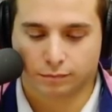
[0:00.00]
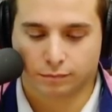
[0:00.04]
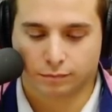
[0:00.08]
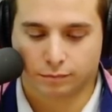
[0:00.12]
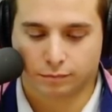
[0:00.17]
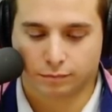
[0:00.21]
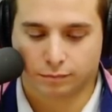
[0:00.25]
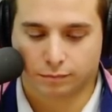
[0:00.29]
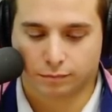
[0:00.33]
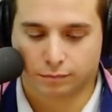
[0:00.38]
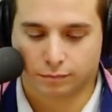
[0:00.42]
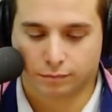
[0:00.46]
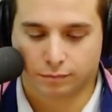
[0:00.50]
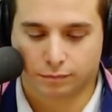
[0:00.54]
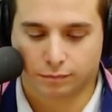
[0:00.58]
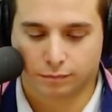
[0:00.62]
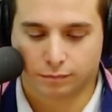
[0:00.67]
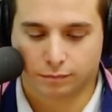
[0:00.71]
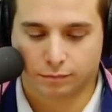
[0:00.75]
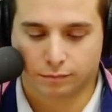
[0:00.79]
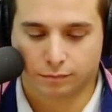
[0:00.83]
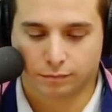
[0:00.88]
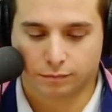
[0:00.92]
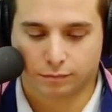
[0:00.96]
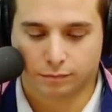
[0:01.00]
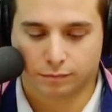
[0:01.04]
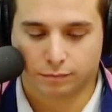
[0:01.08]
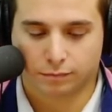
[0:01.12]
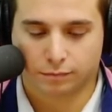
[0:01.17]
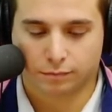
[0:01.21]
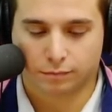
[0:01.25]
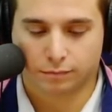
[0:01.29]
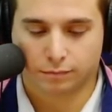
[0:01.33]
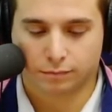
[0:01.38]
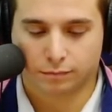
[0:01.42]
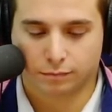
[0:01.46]

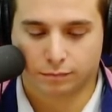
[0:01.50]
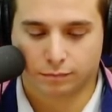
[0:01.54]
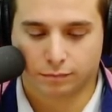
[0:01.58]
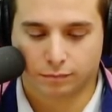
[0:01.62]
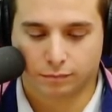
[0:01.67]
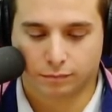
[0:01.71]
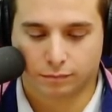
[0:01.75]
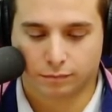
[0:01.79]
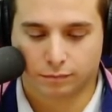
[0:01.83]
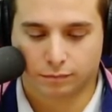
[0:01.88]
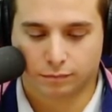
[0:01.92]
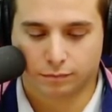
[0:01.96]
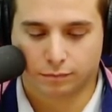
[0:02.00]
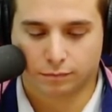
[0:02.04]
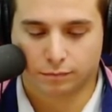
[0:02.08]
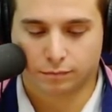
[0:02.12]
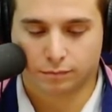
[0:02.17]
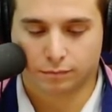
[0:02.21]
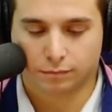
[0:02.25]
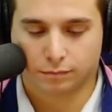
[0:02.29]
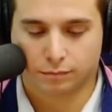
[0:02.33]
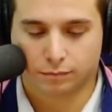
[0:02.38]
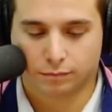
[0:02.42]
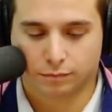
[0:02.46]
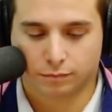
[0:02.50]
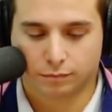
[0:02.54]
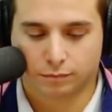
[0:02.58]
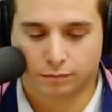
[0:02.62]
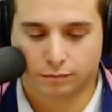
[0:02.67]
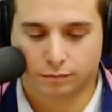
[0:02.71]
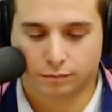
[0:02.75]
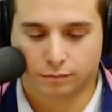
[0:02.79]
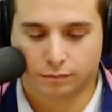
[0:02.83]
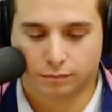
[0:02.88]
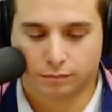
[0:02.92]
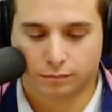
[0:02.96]

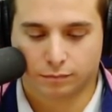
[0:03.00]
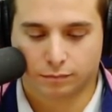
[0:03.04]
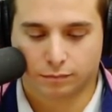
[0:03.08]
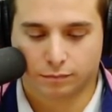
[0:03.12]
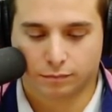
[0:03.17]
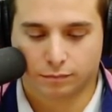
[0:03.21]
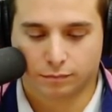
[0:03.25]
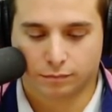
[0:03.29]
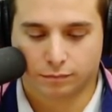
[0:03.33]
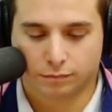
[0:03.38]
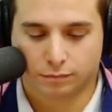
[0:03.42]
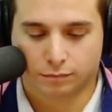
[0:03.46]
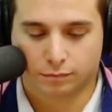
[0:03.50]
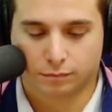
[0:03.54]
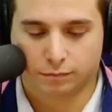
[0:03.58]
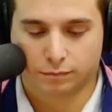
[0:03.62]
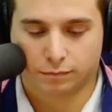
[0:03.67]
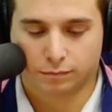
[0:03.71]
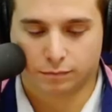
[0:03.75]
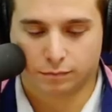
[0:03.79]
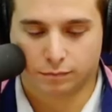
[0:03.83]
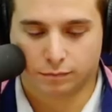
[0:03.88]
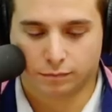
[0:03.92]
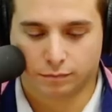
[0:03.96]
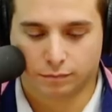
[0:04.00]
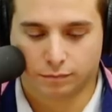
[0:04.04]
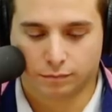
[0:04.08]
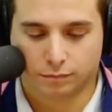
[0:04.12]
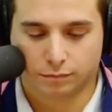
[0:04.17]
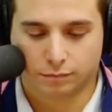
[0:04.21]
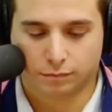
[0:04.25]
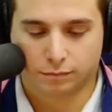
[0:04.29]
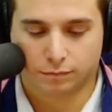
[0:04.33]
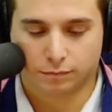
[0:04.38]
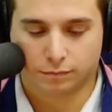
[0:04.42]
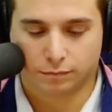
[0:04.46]

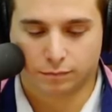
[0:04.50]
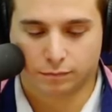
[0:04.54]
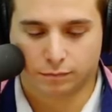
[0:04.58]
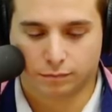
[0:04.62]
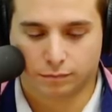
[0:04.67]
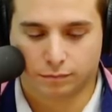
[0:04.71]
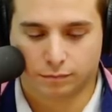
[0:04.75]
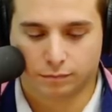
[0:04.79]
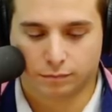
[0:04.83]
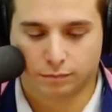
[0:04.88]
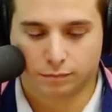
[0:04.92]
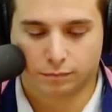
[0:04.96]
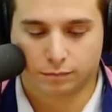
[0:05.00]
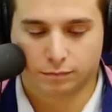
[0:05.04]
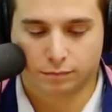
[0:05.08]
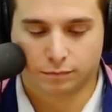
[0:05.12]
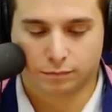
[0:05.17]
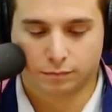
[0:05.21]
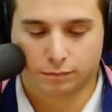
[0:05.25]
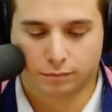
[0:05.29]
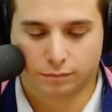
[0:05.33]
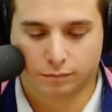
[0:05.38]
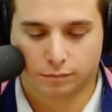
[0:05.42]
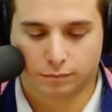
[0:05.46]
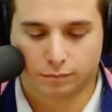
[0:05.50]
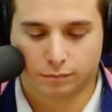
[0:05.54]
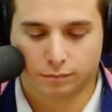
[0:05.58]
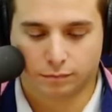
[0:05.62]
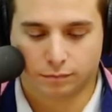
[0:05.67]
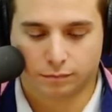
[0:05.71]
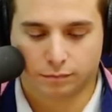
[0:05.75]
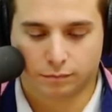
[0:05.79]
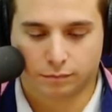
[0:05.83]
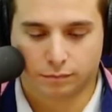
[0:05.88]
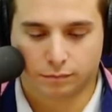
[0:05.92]
This person isn't speaking.